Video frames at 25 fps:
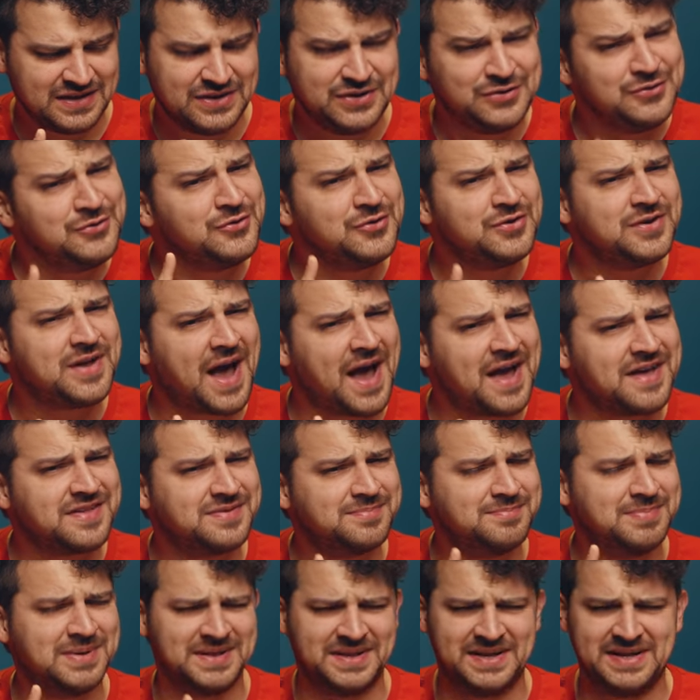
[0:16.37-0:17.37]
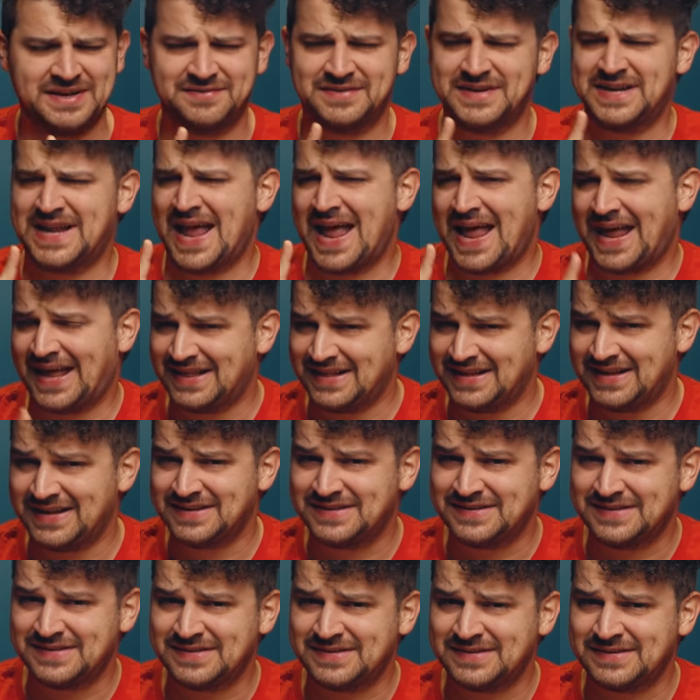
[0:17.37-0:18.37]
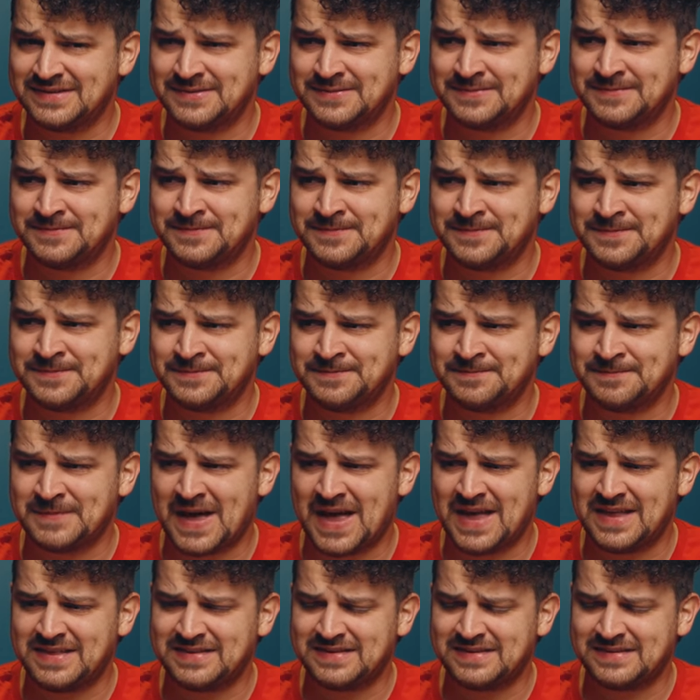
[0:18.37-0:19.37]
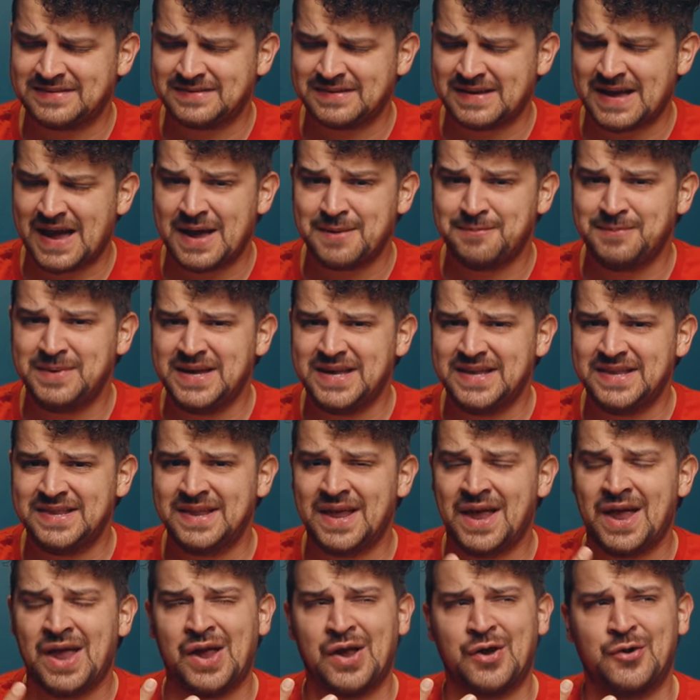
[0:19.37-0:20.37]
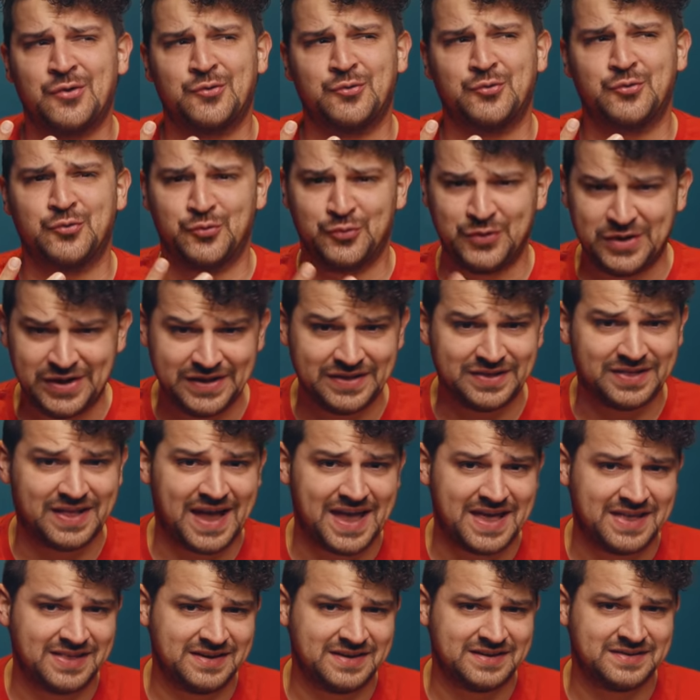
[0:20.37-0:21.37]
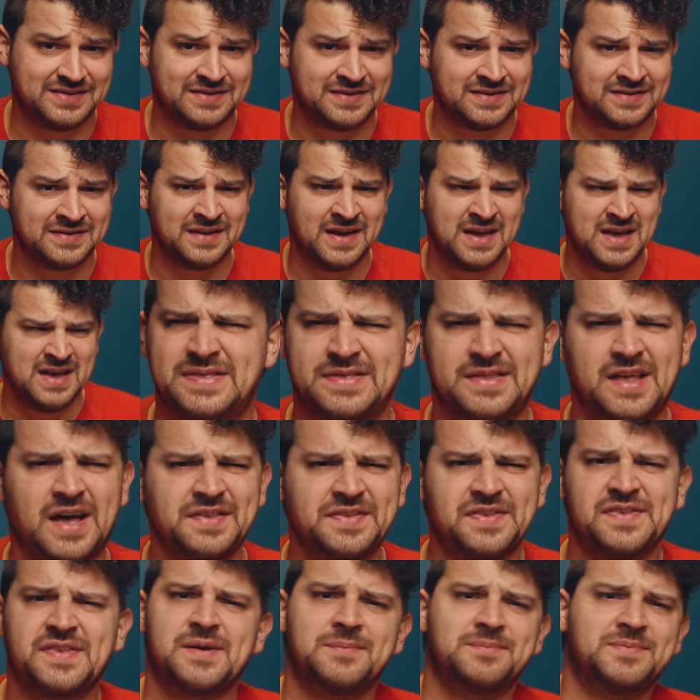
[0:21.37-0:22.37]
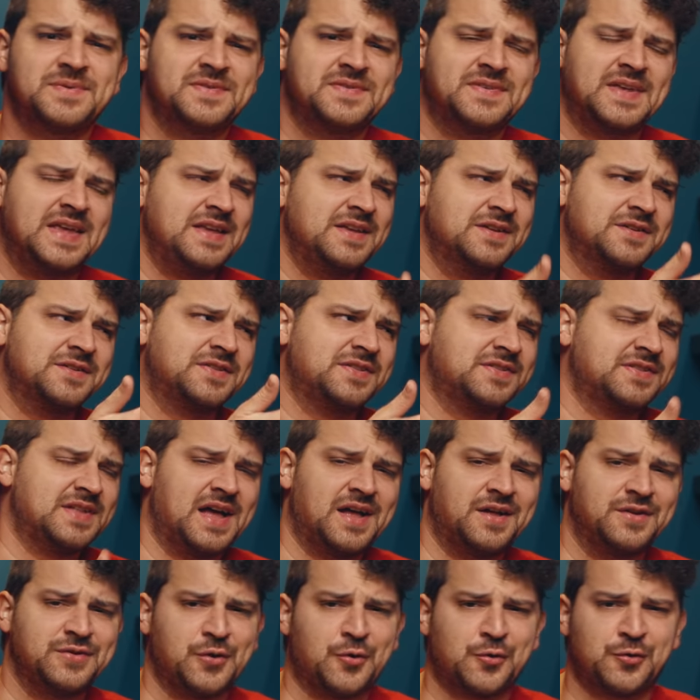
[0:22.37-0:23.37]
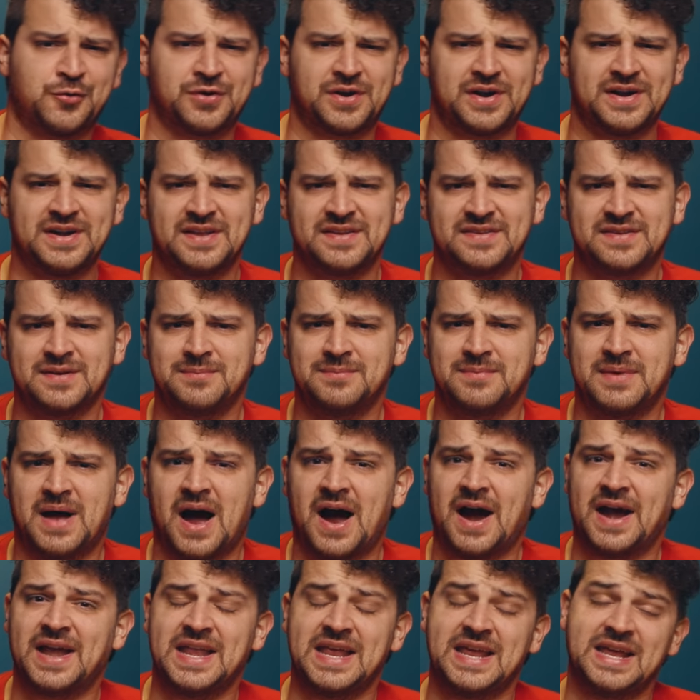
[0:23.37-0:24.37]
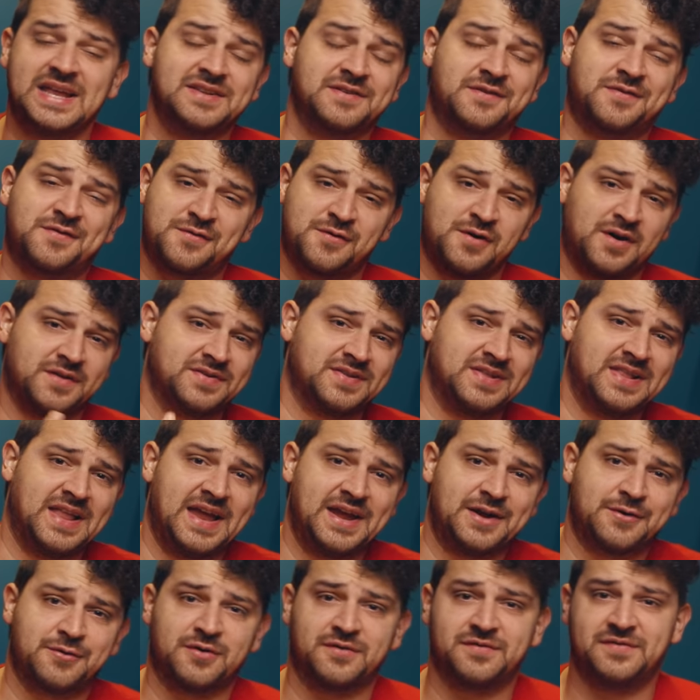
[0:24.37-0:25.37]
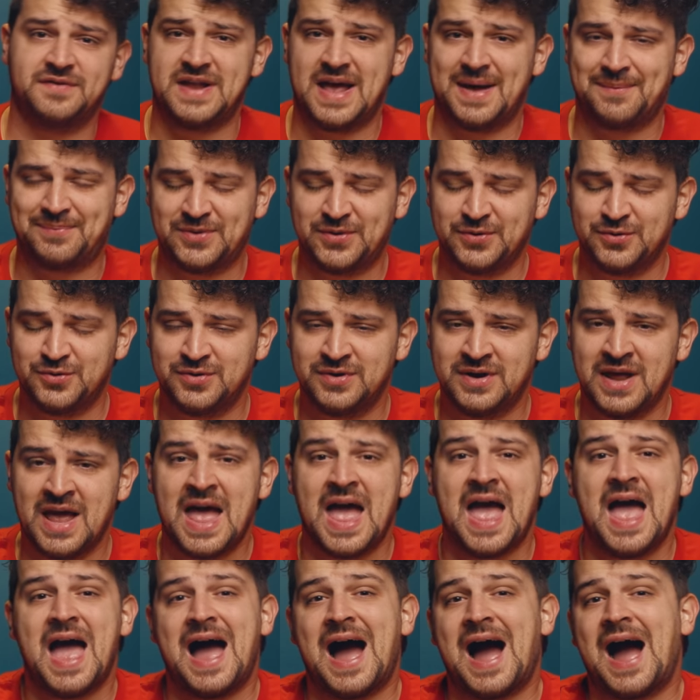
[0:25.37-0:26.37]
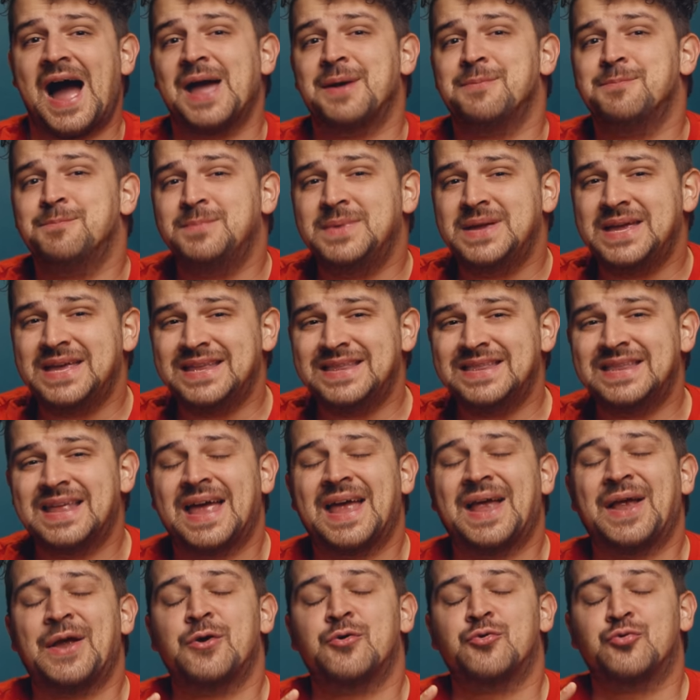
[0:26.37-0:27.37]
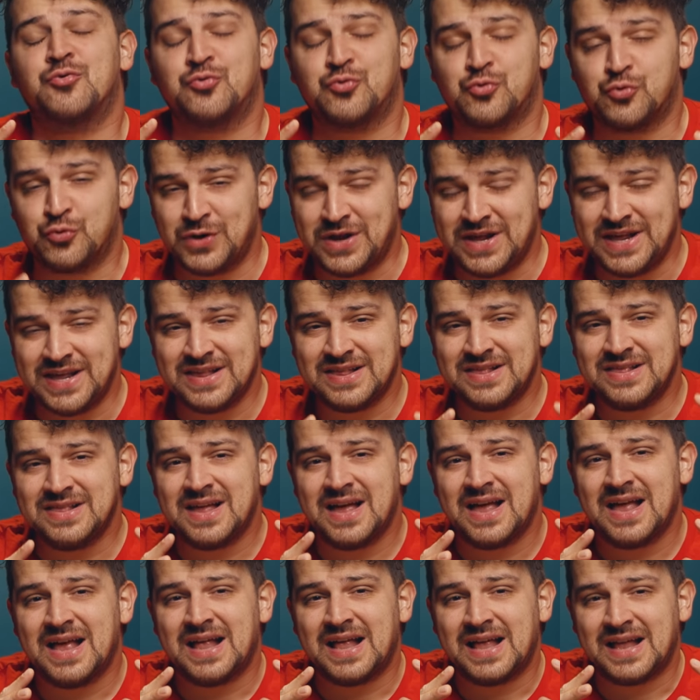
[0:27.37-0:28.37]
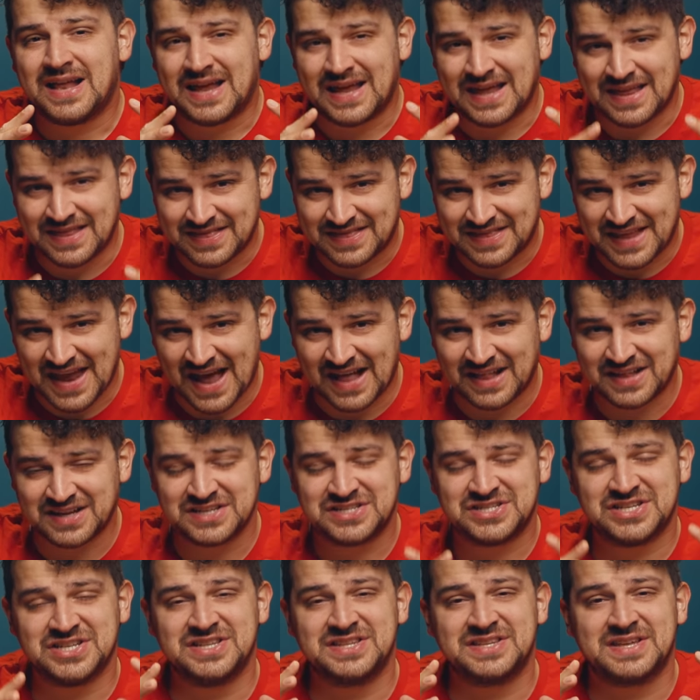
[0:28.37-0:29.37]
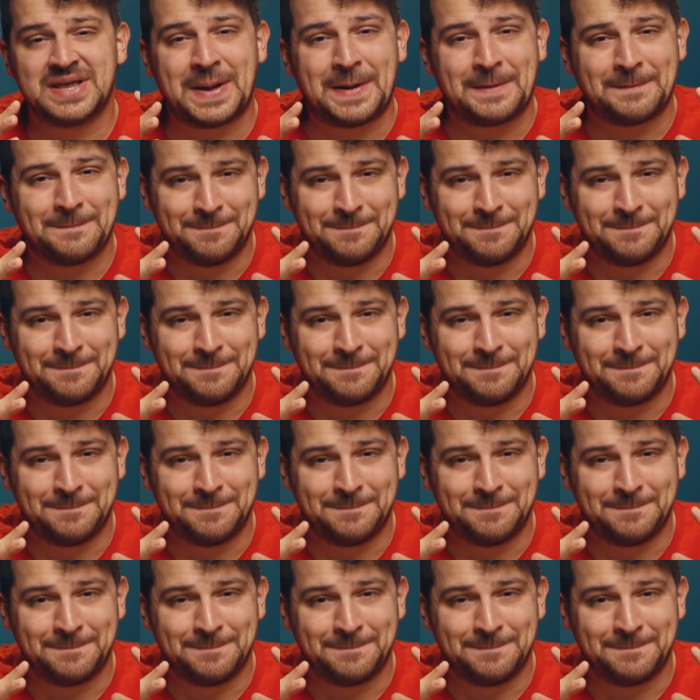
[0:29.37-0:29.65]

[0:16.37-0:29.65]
Do you guys believe in aliens? And I mean real aliens. Not some single-celled organism hiding in the frost layer of Neptune. I mean real, intelligent